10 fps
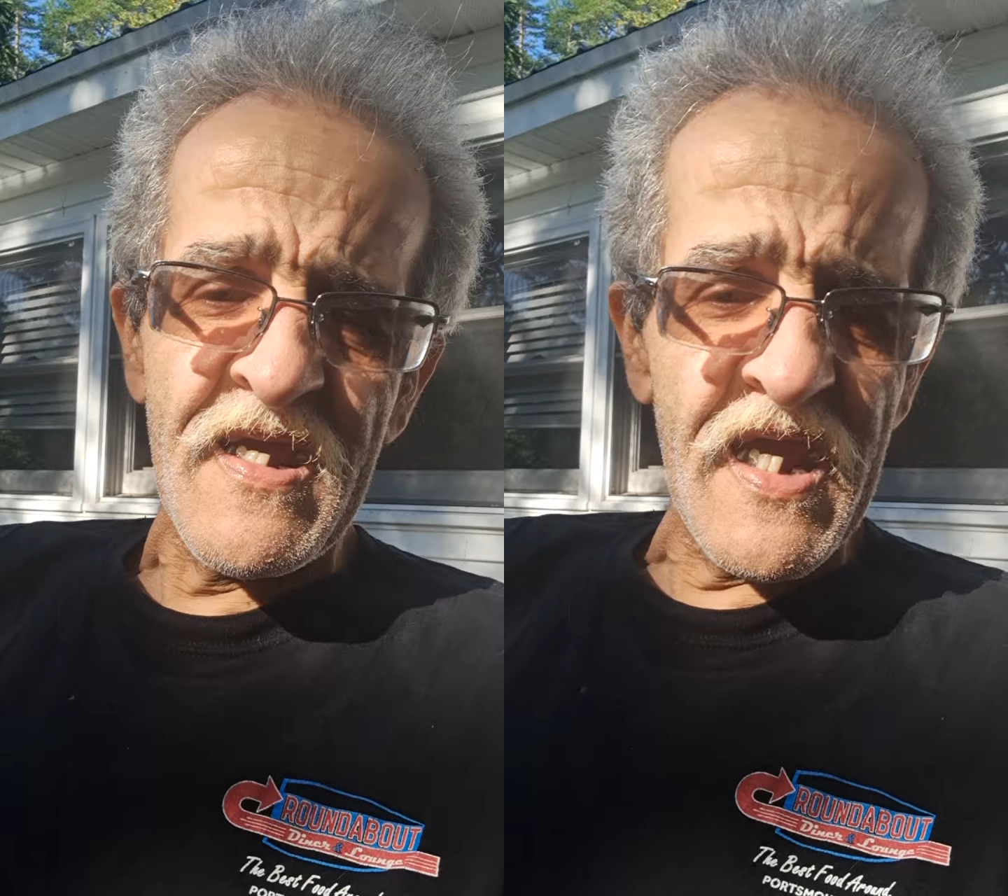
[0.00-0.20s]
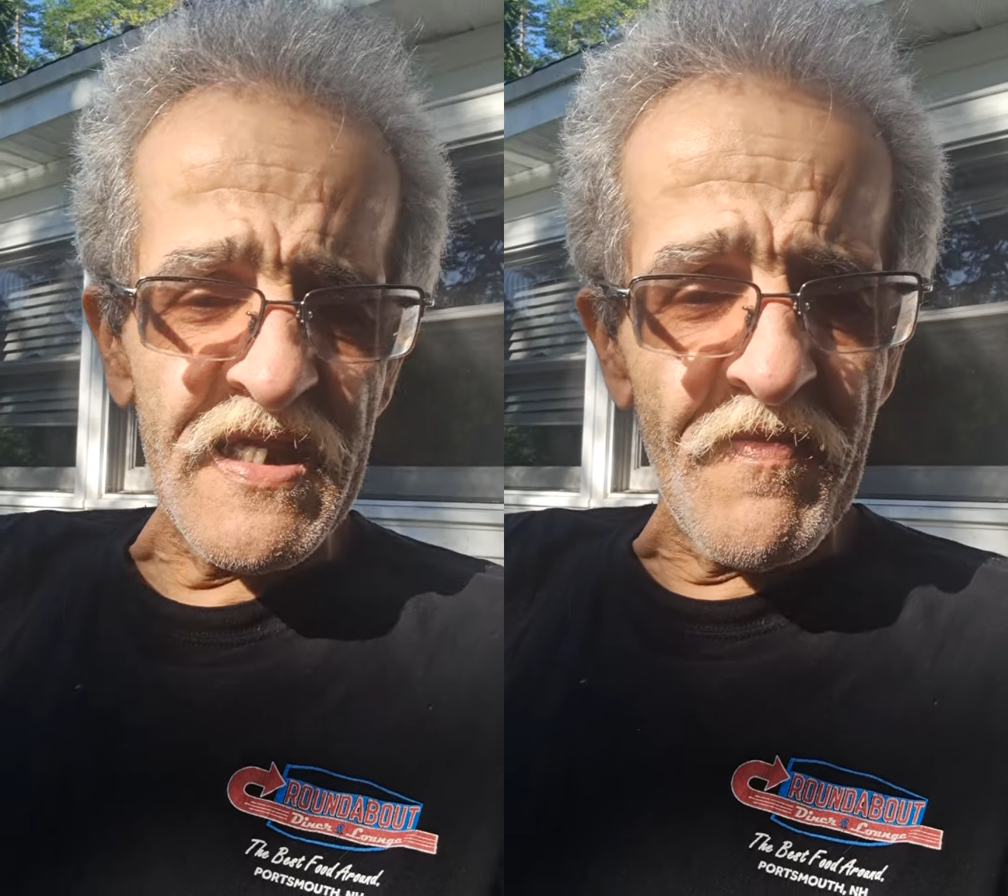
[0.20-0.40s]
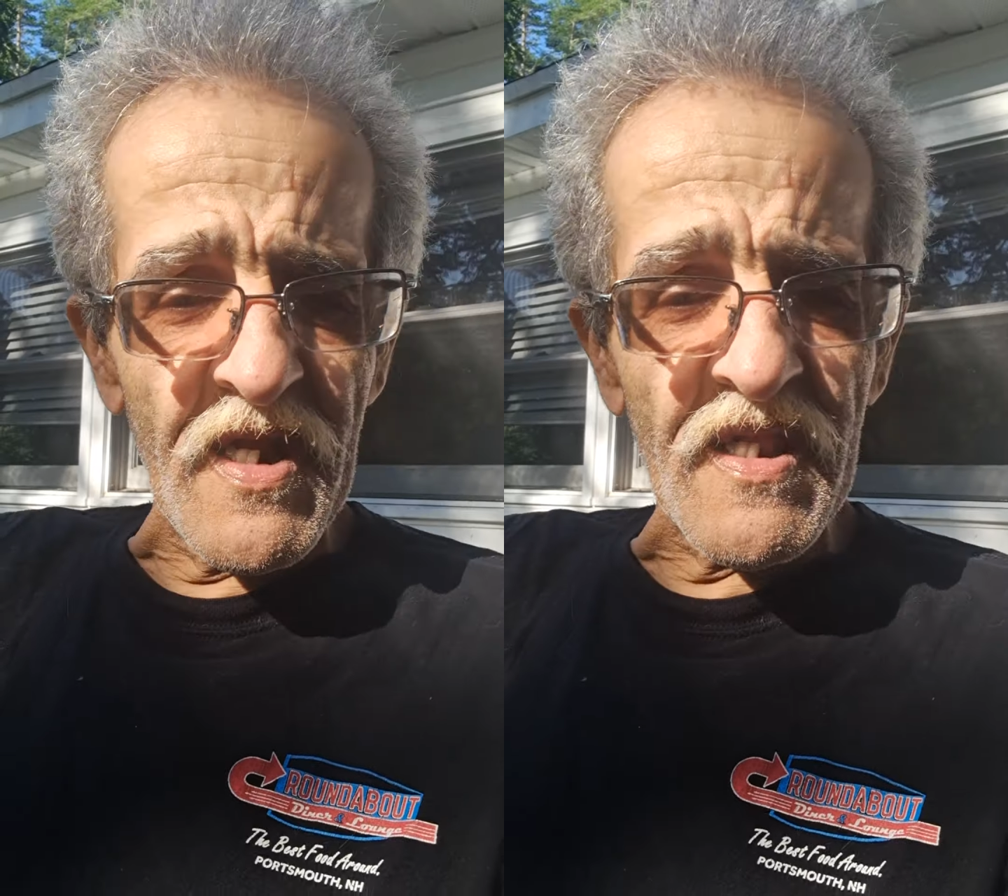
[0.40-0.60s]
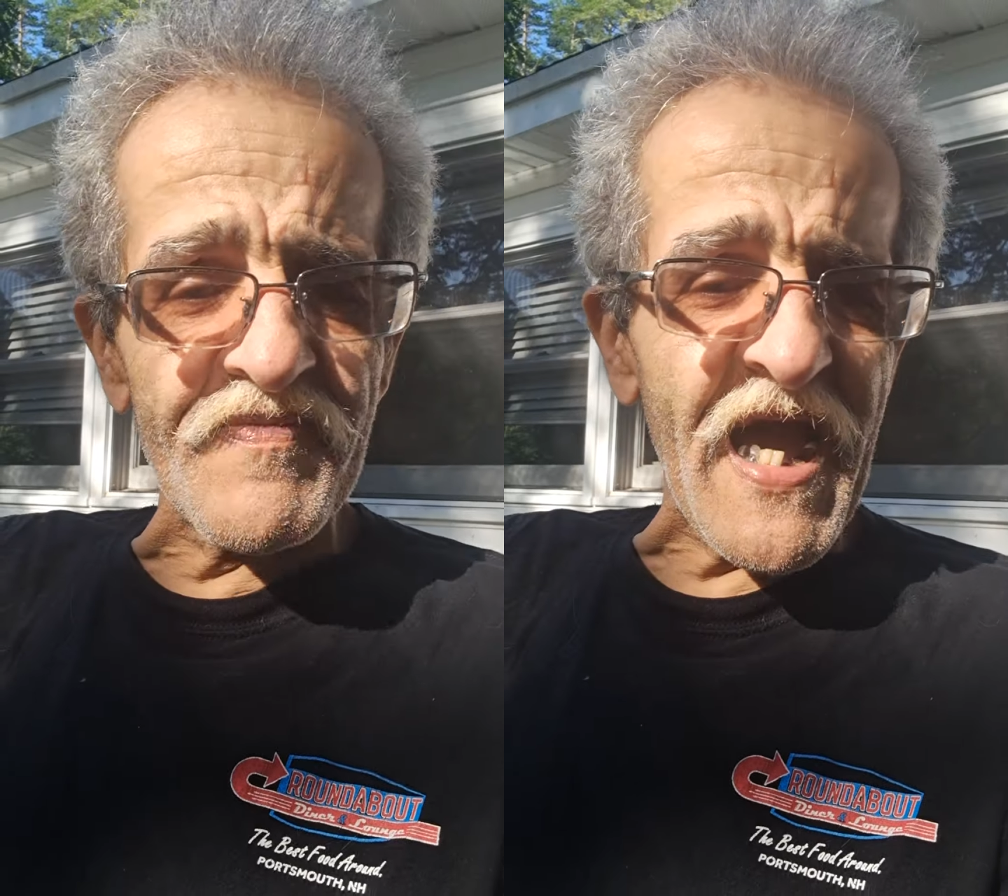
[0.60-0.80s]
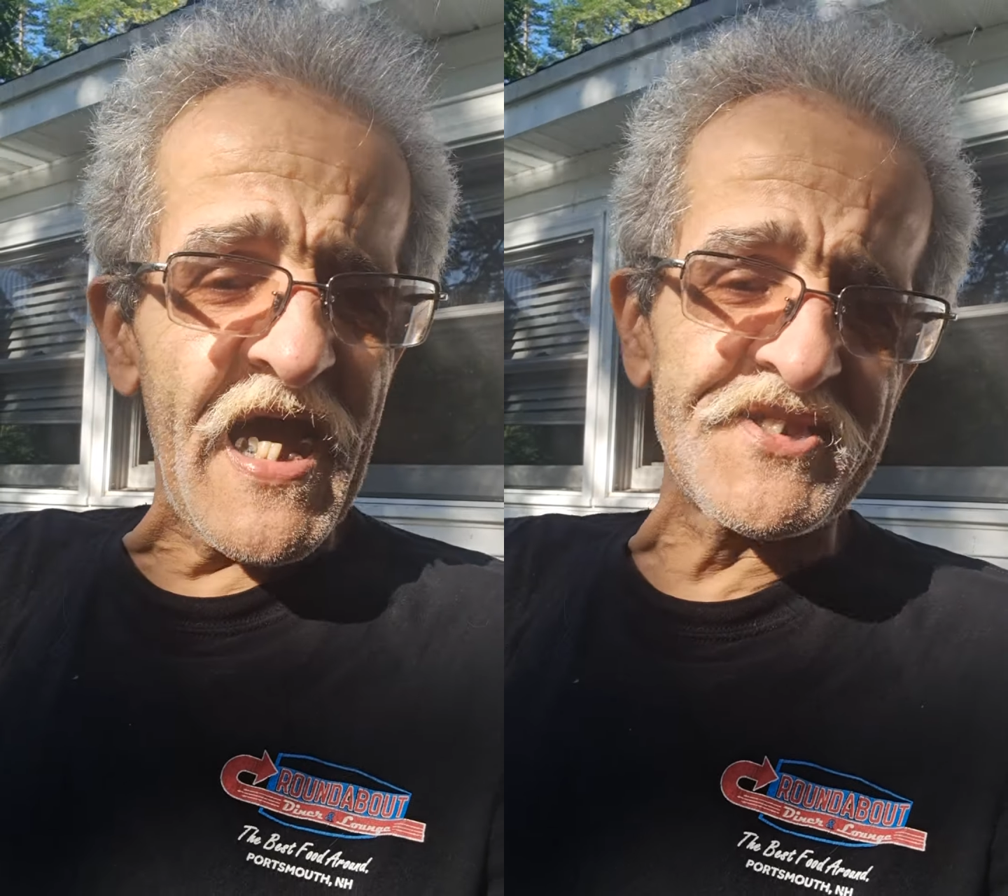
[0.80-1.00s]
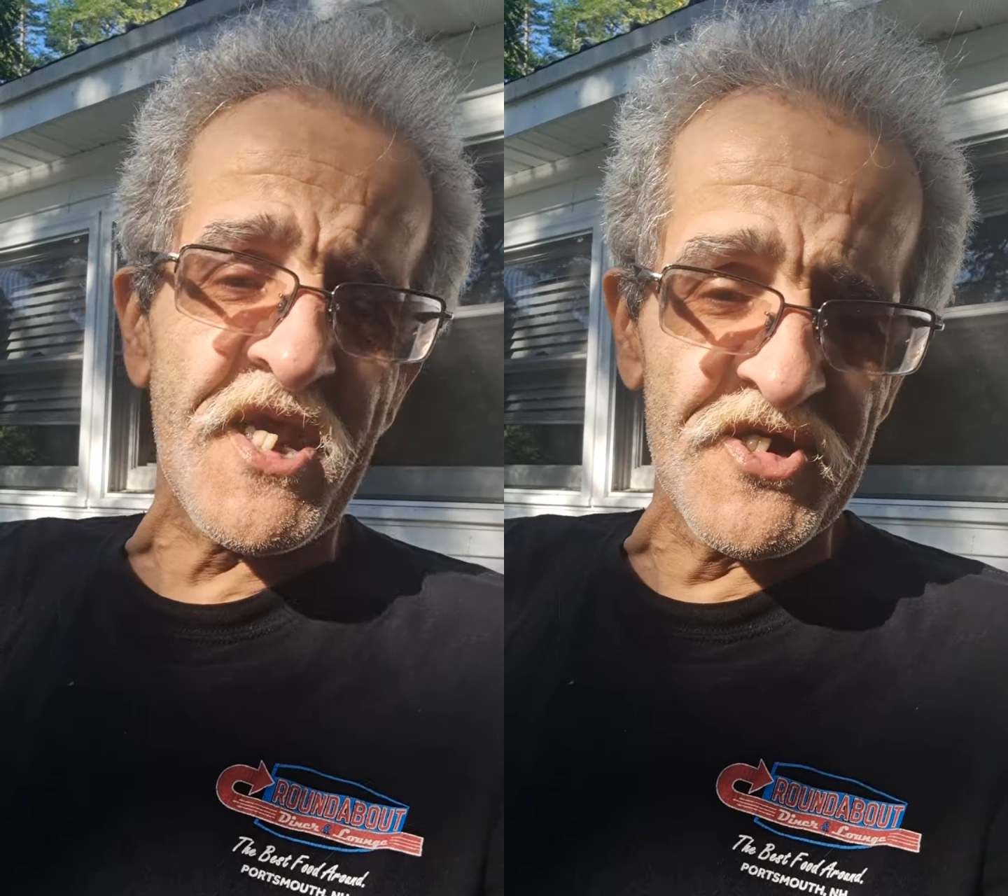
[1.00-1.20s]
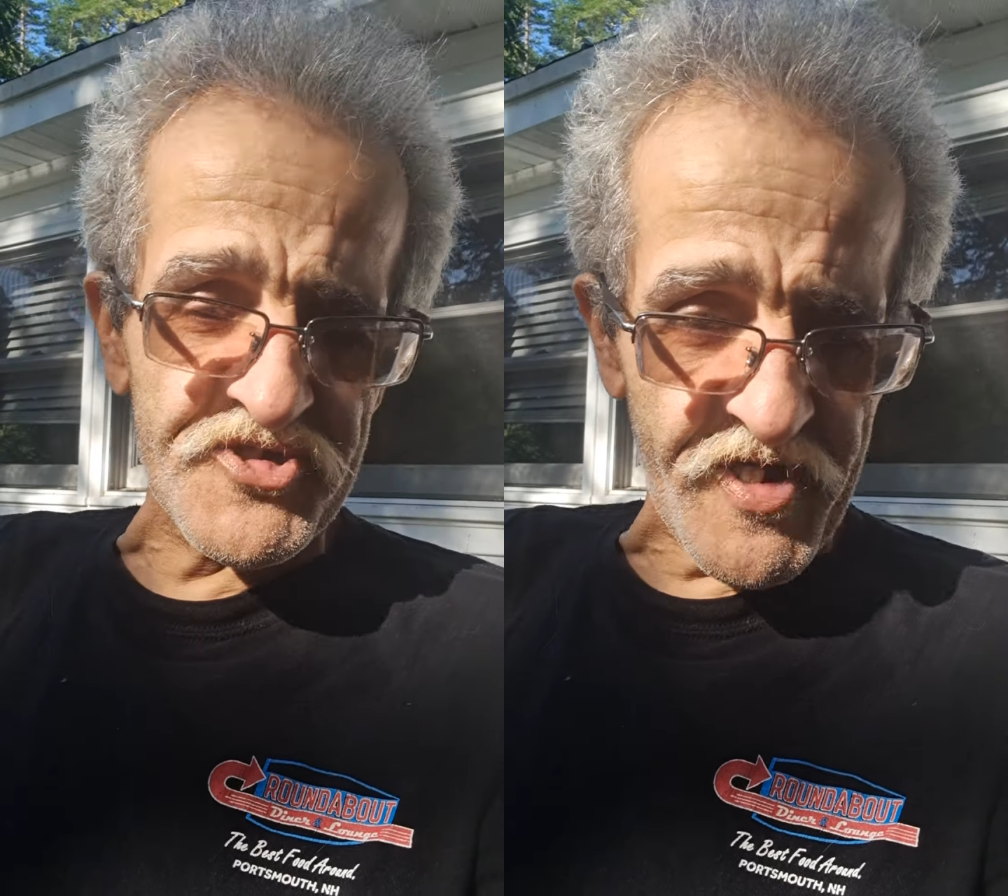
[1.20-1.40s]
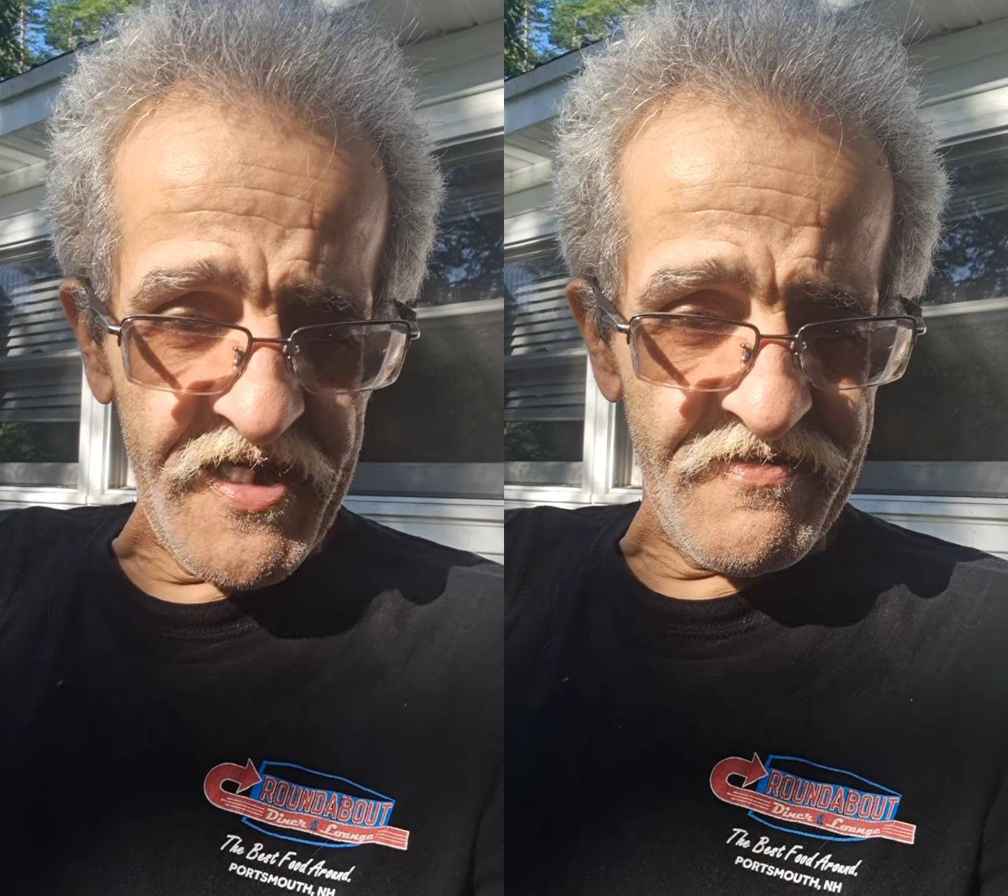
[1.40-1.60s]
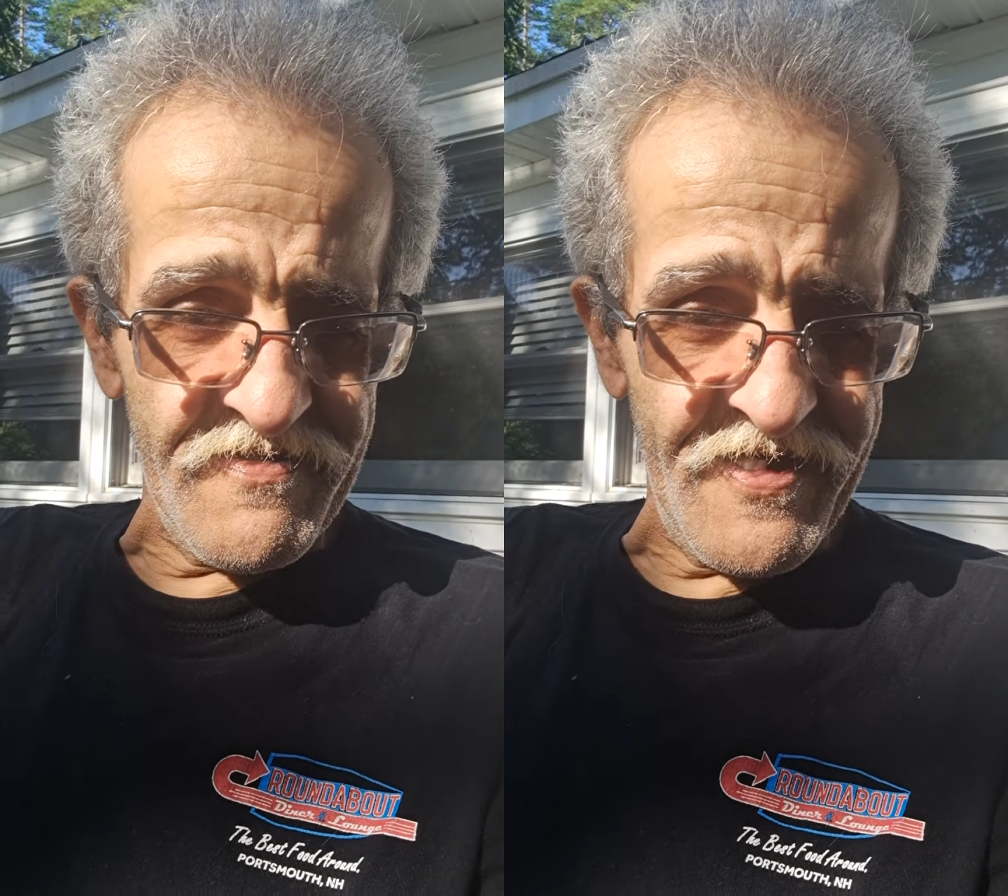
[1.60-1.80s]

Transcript: in the middle of God's country.